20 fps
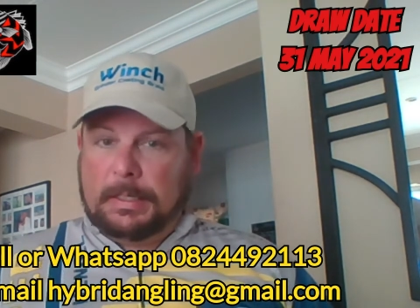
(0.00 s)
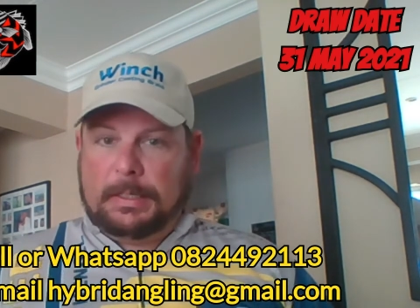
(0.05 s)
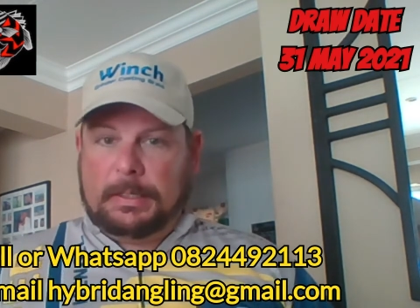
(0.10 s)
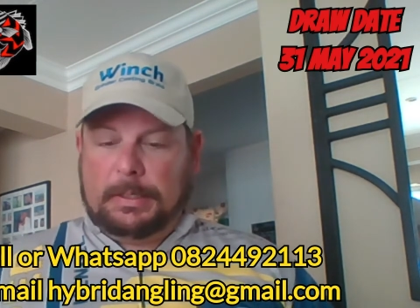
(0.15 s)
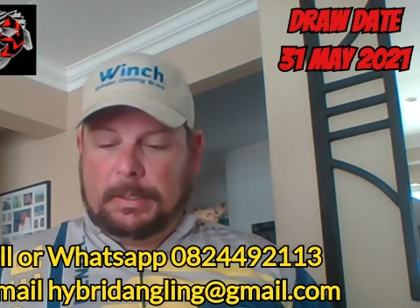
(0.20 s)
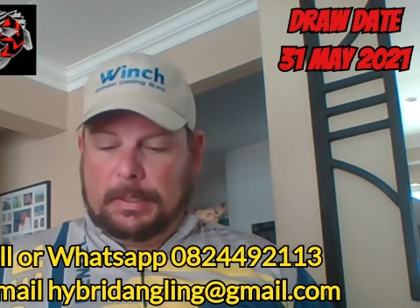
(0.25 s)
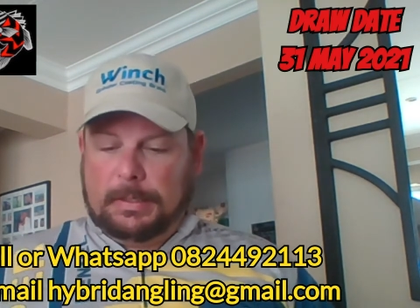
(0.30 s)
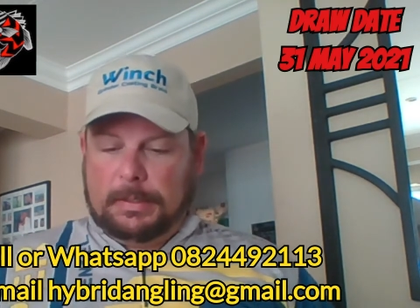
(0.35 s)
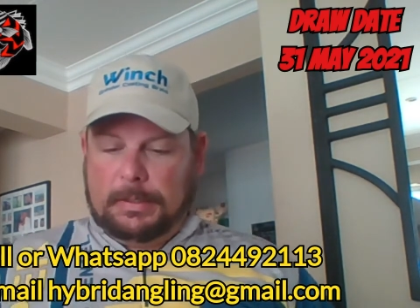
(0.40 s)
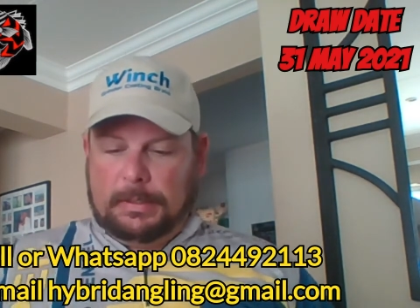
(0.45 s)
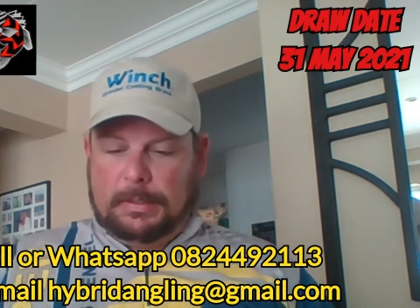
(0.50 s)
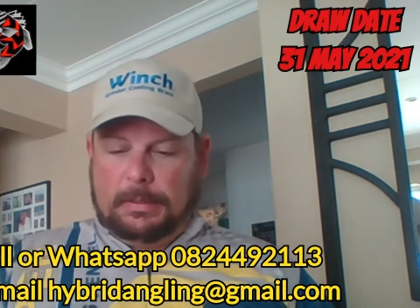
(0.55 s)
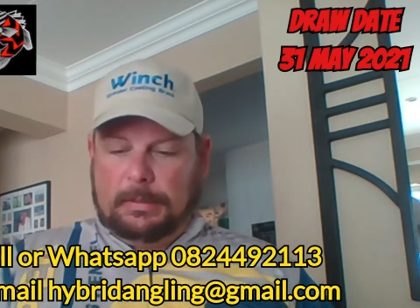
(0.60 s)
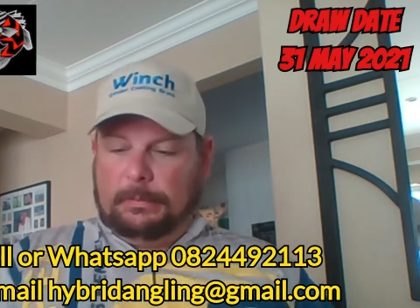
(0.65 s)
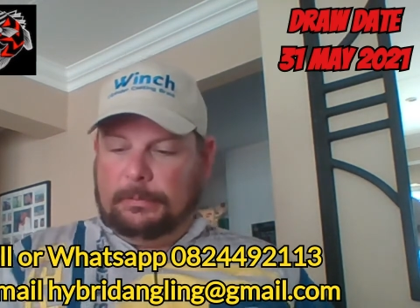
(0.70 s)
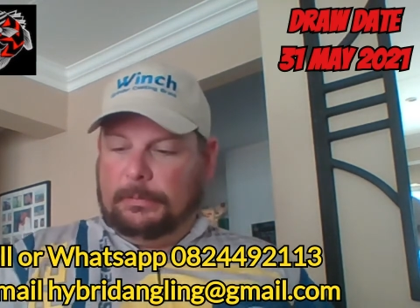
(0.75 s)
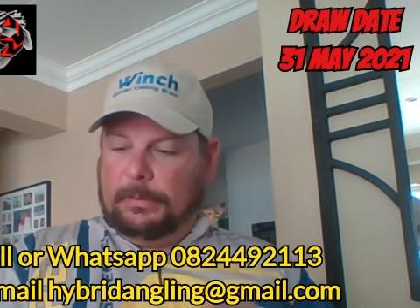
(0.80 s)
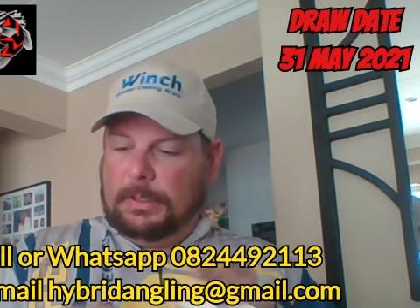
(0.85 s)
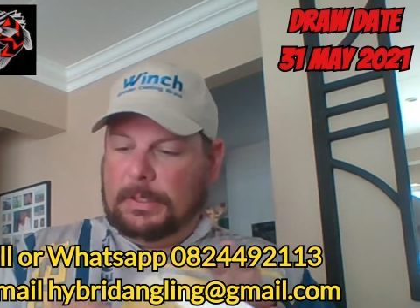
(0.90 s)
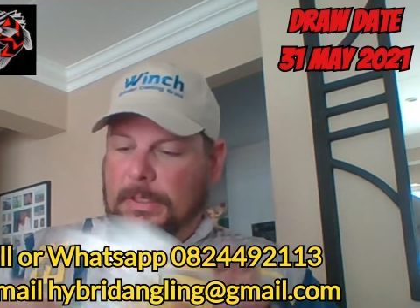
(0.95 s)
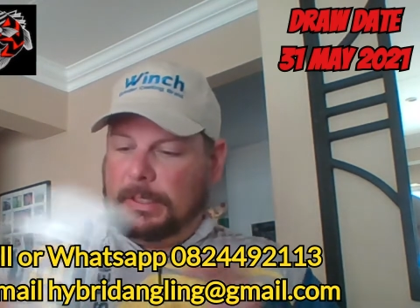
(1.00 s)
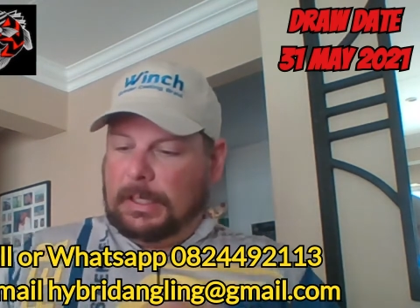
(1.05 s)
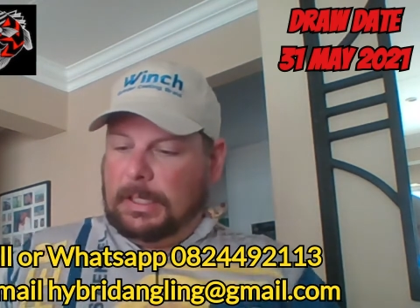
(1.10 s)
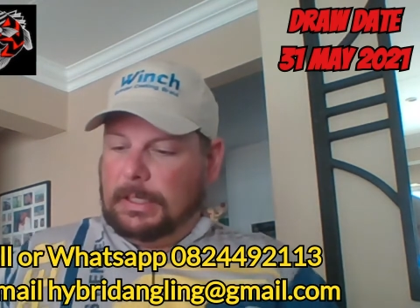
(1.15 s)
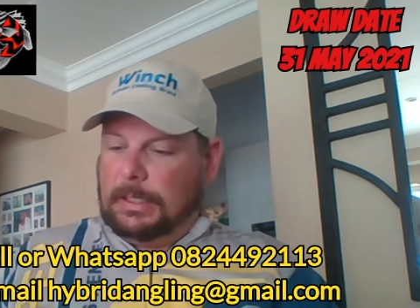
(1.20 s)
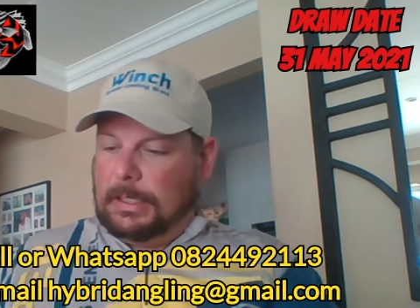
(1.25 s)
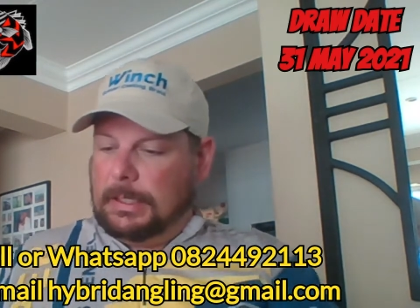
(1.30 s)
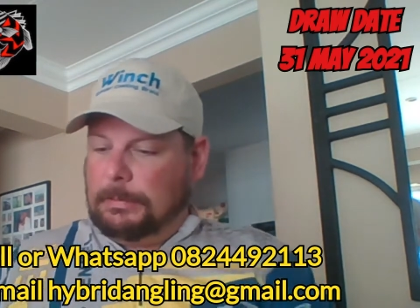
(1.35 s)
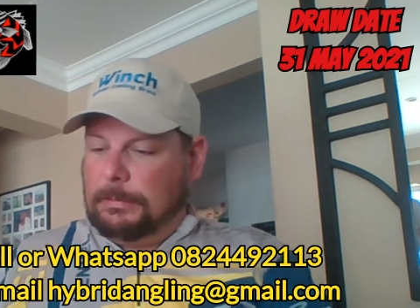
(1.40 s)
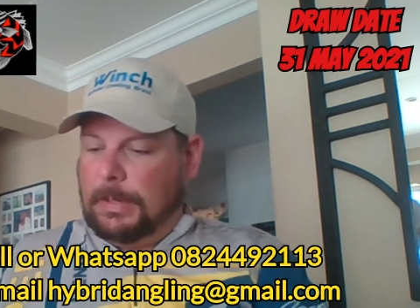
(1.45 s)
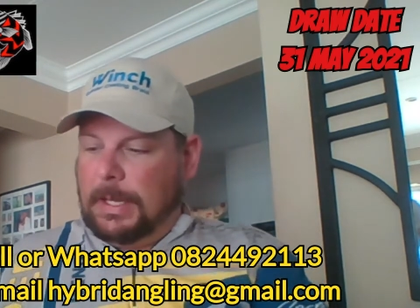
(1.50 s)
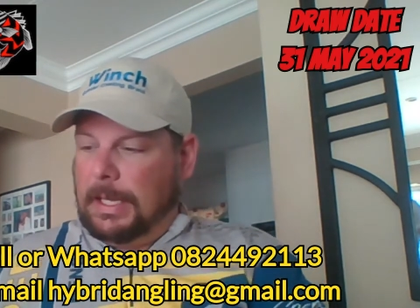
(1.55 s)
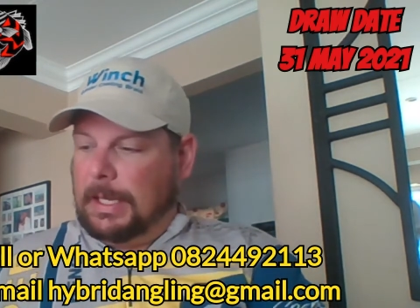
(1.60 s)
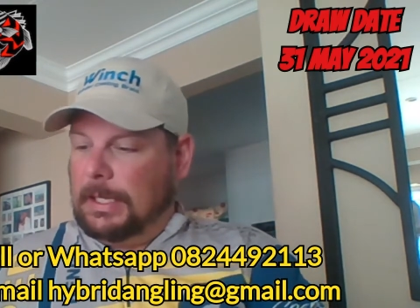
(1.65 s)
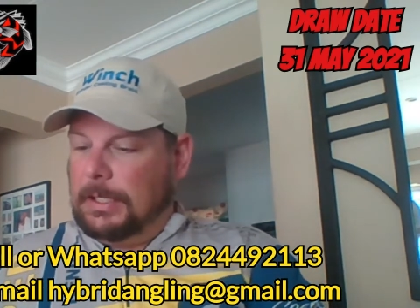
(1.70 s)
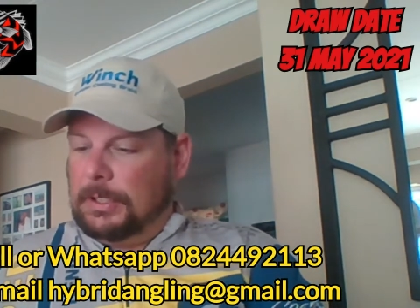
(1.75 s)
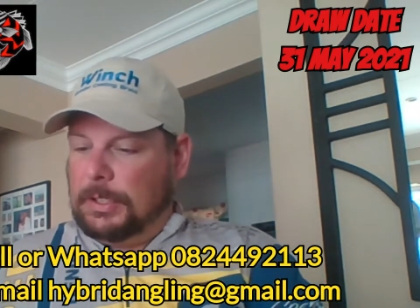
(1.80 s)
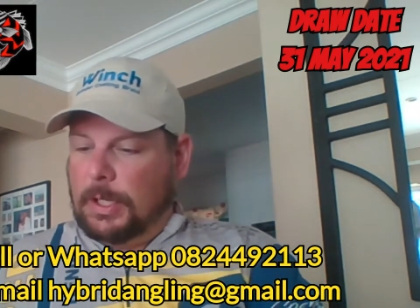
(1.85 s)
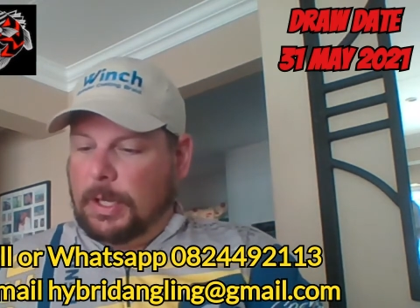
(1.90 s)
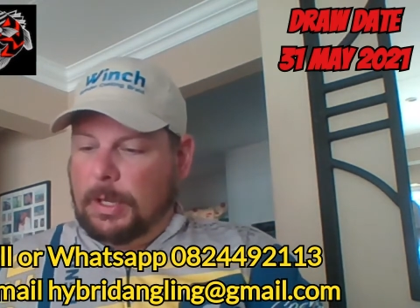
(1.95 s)
So if we just get this
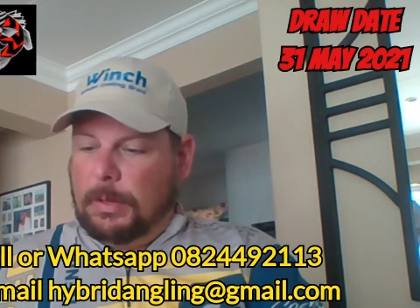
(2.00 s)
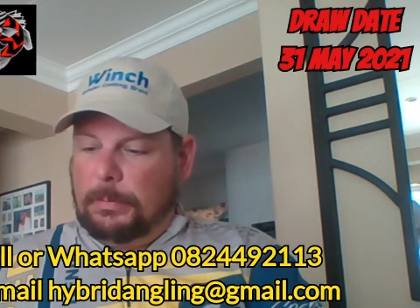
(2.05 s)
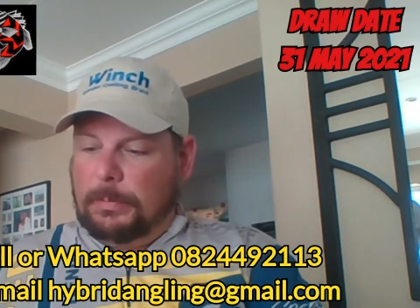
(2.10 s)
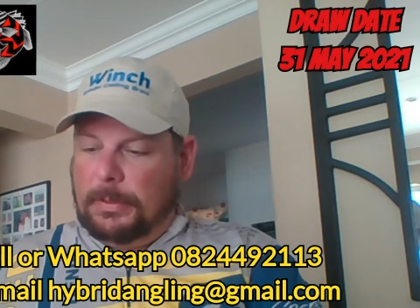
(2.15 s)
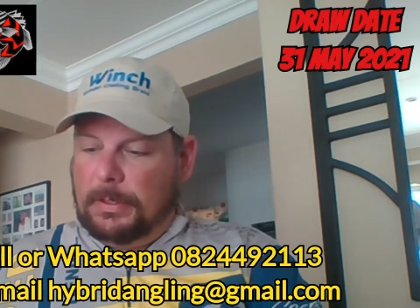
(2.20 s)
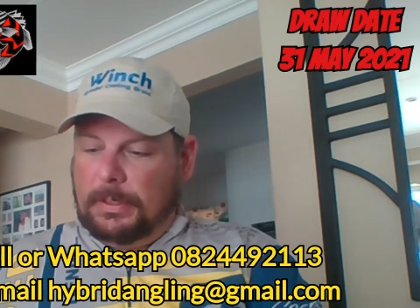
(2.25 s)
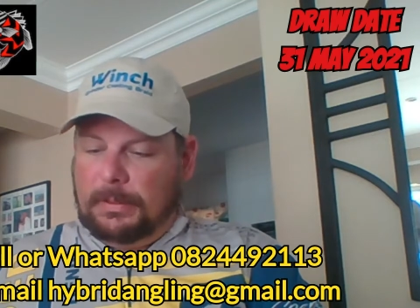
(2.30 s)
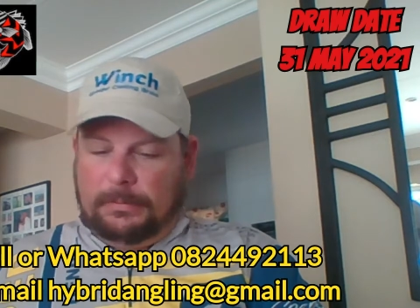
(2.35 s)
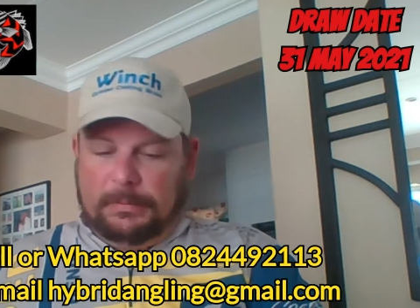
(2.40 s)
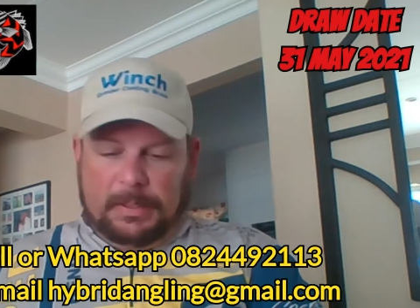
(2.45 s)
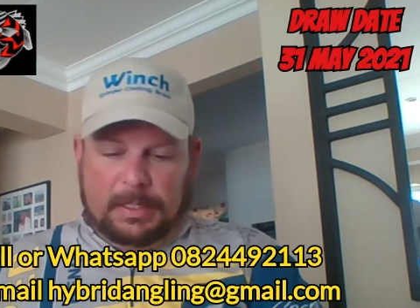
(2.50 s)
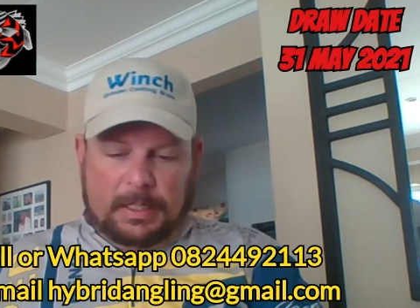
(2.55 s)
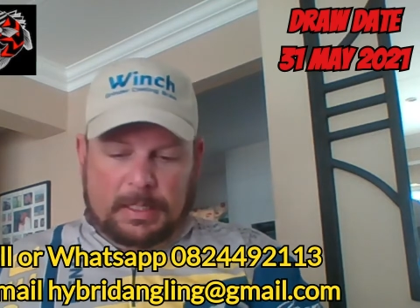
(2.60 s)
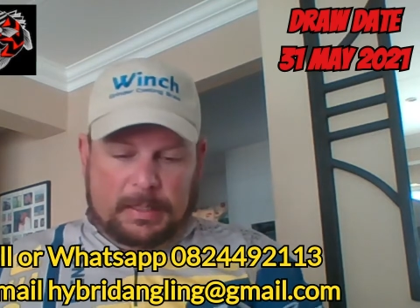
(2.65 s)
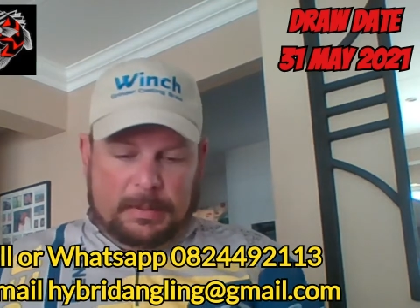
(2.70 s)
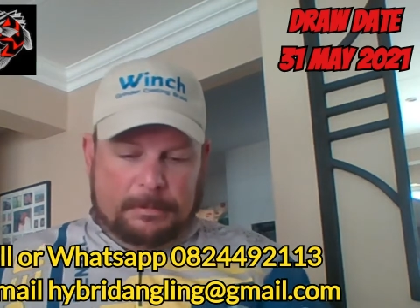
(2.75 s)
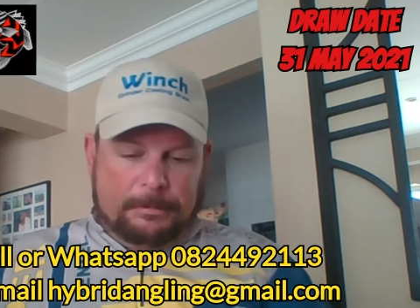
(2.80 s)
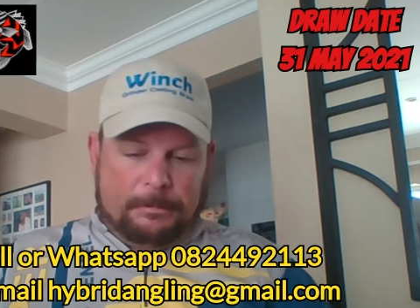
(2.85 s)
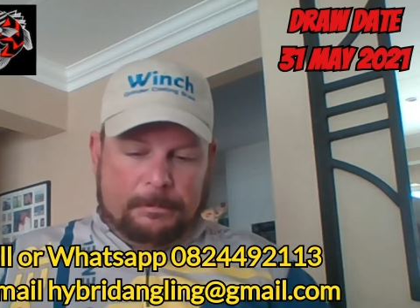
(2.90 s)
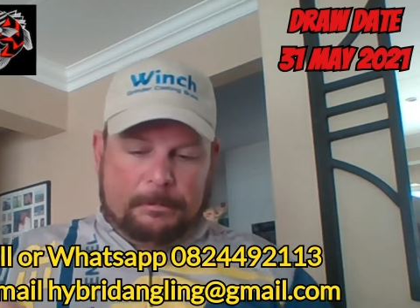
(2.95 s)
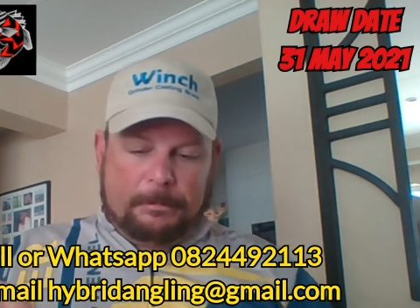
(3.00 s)
package open over here,